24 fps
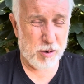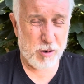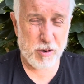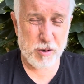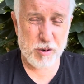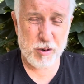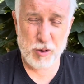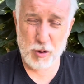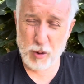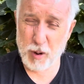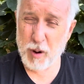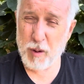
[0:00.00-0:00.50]

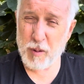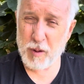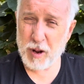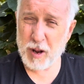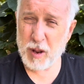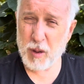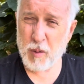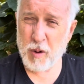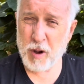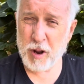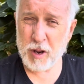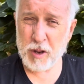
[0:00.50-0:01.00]
do I really
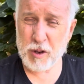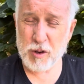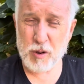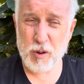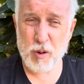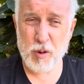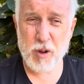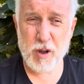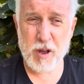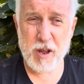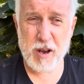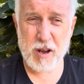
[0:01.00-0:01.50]
want to
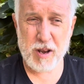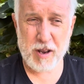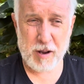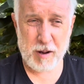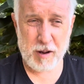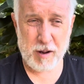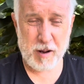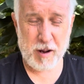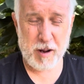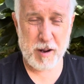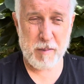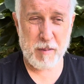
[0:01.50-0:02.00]
do it?
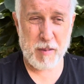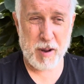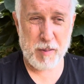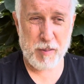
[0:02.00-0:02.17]
Am I